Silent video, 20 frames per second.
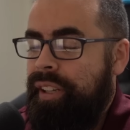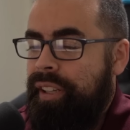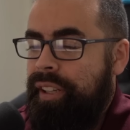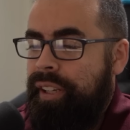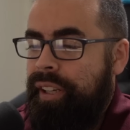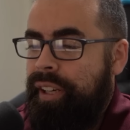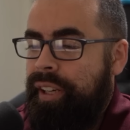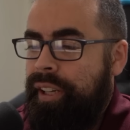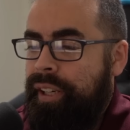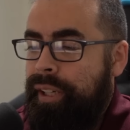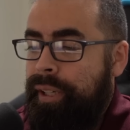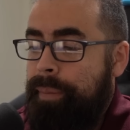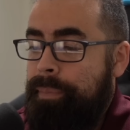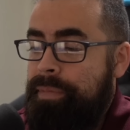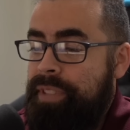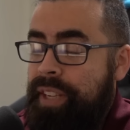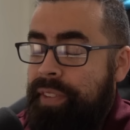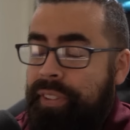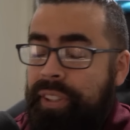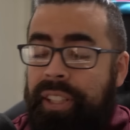
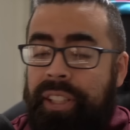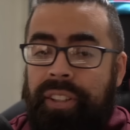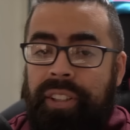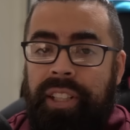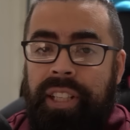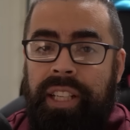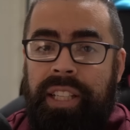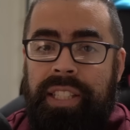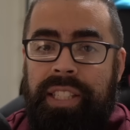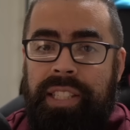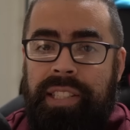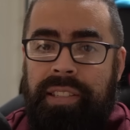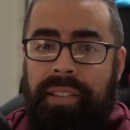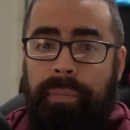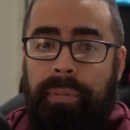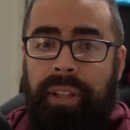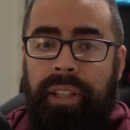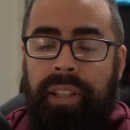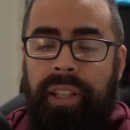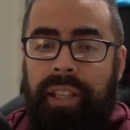Definitely good against
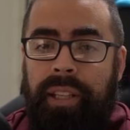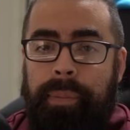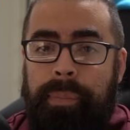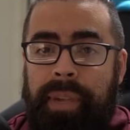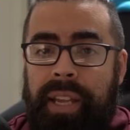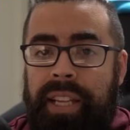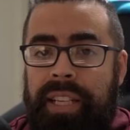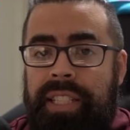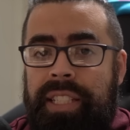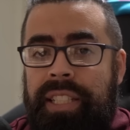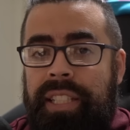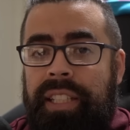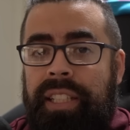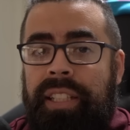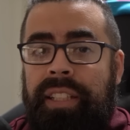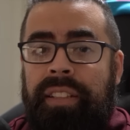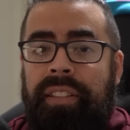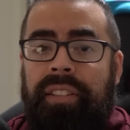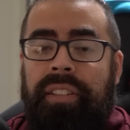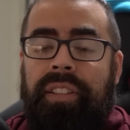something like
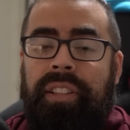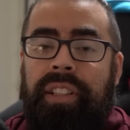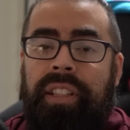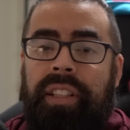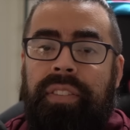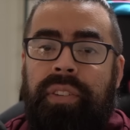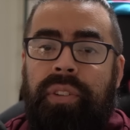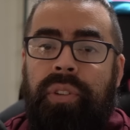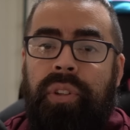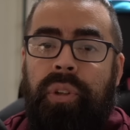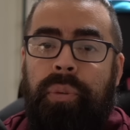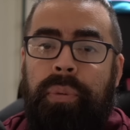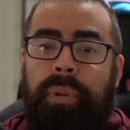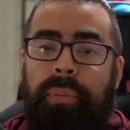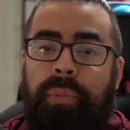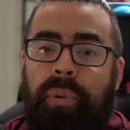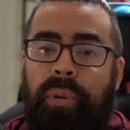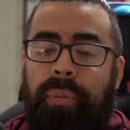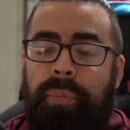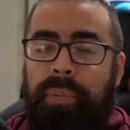Mantine. Going to give you a little bit
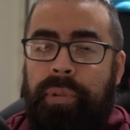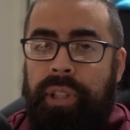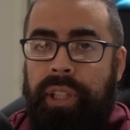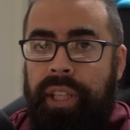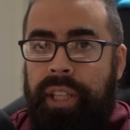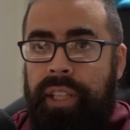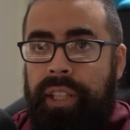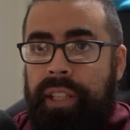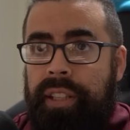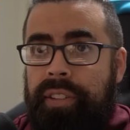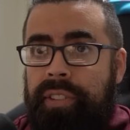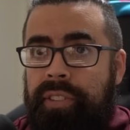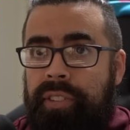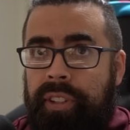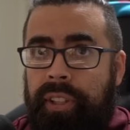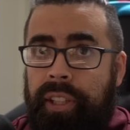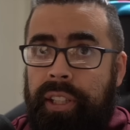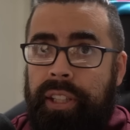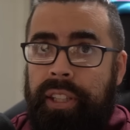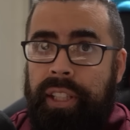more play against
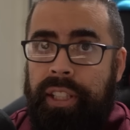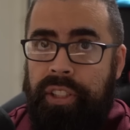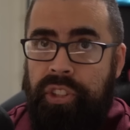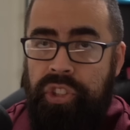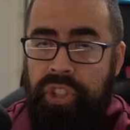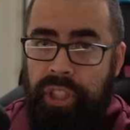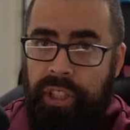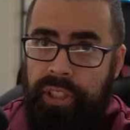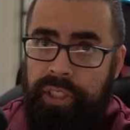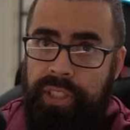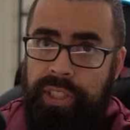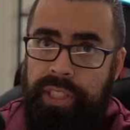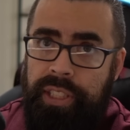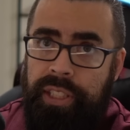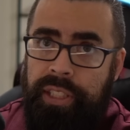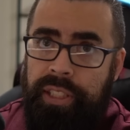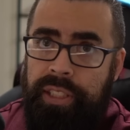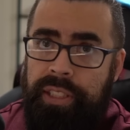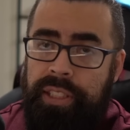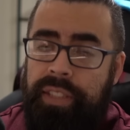something like
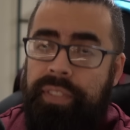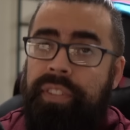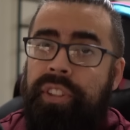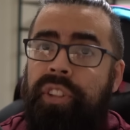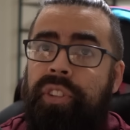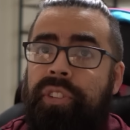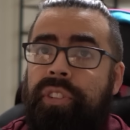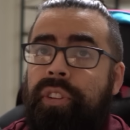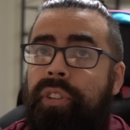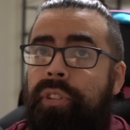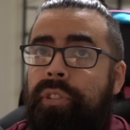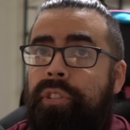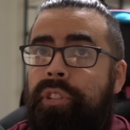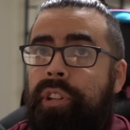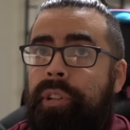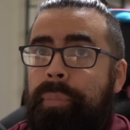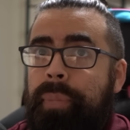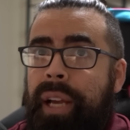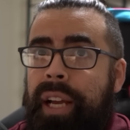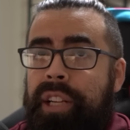Jellicent, even though it's a losing
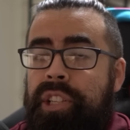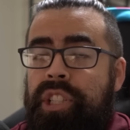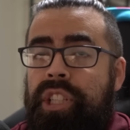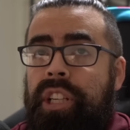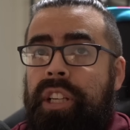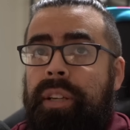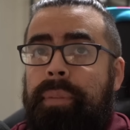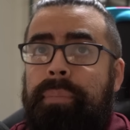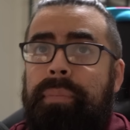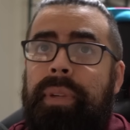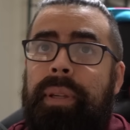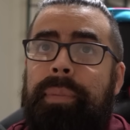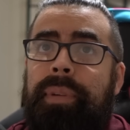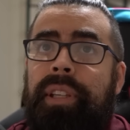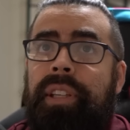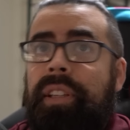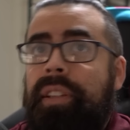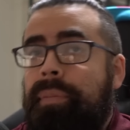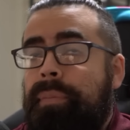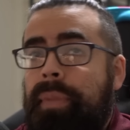matchup.
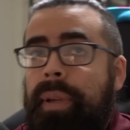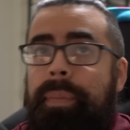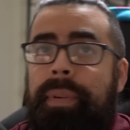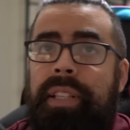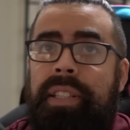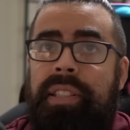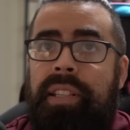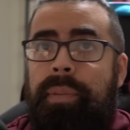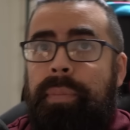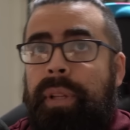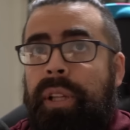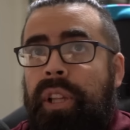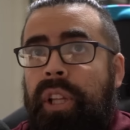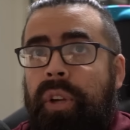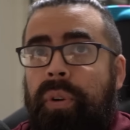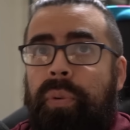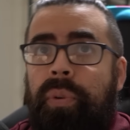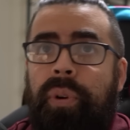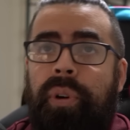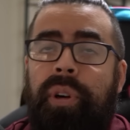Maybe it's going to be
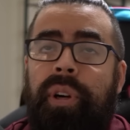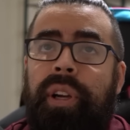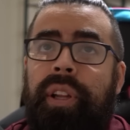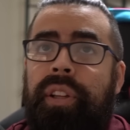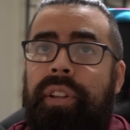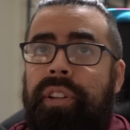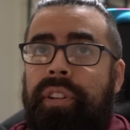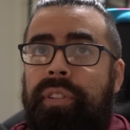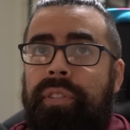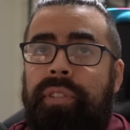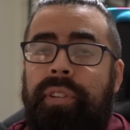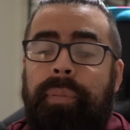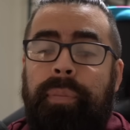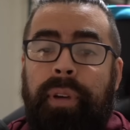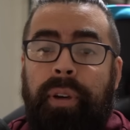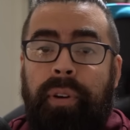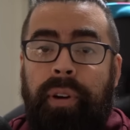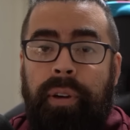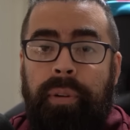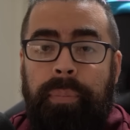lower and you
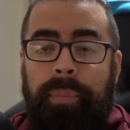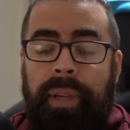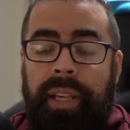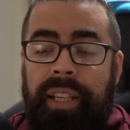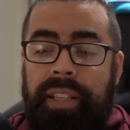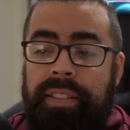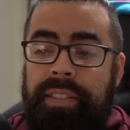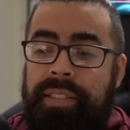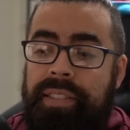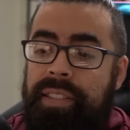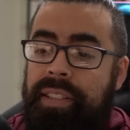somehow outpace.